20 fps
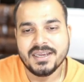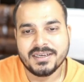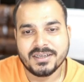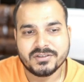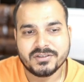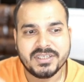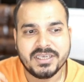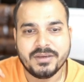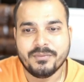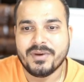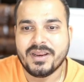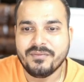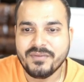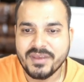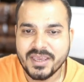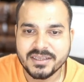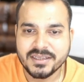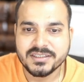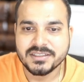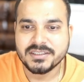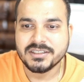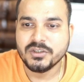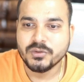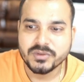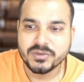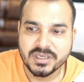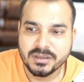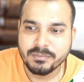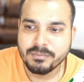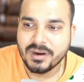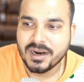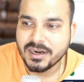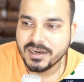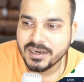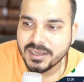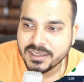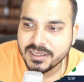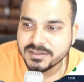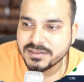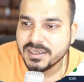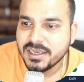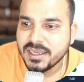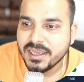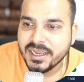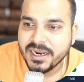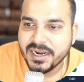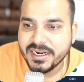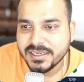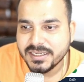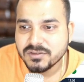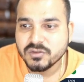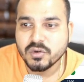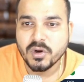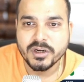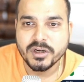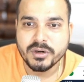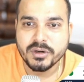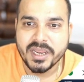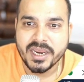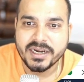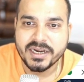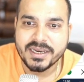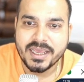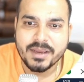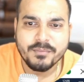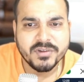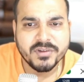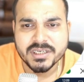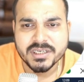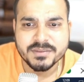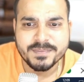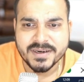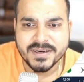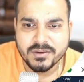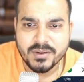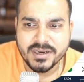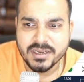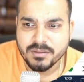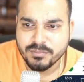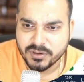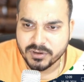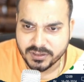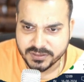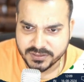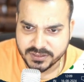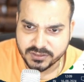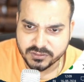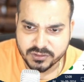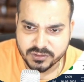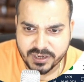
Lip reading: Now, see, when we are just using pandas, it is going to take time with respect to any processing.